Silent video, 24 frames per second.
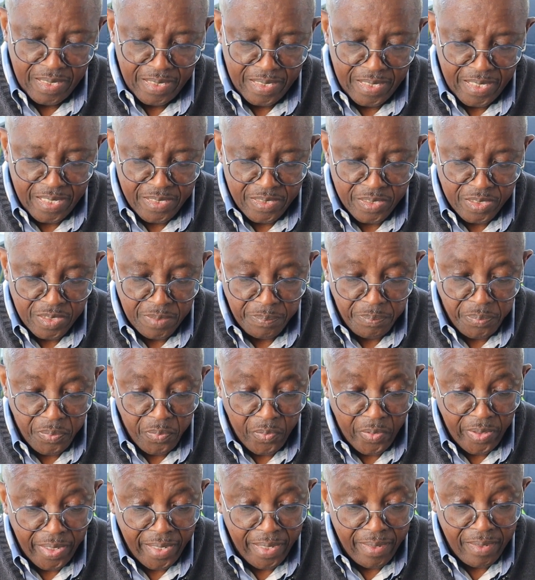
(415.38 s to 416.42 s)
There's the
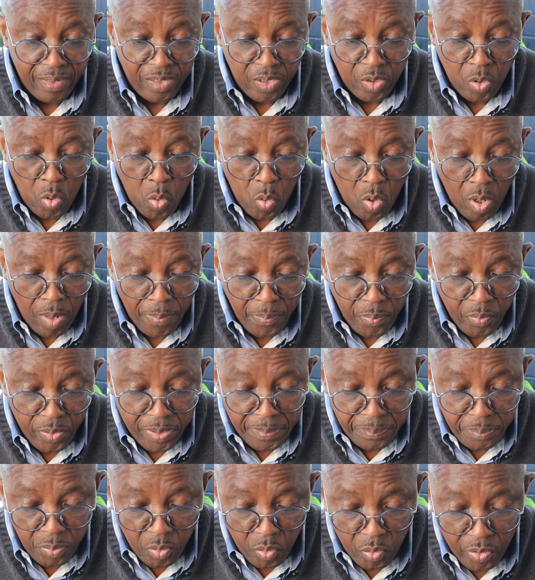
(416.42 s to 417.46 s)
prayer, a
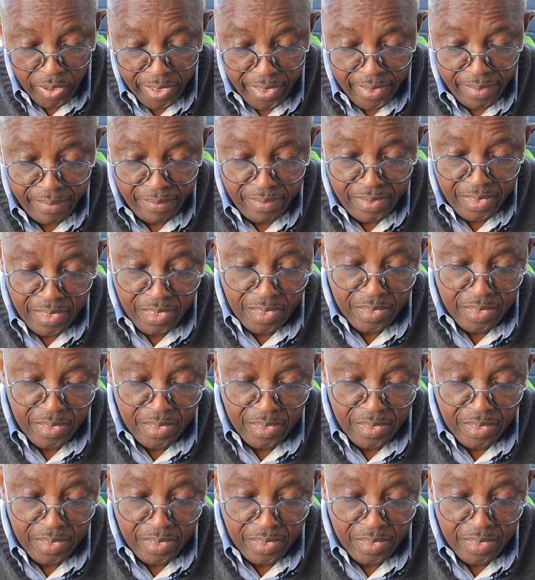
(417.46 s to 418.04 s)
corporate prayer.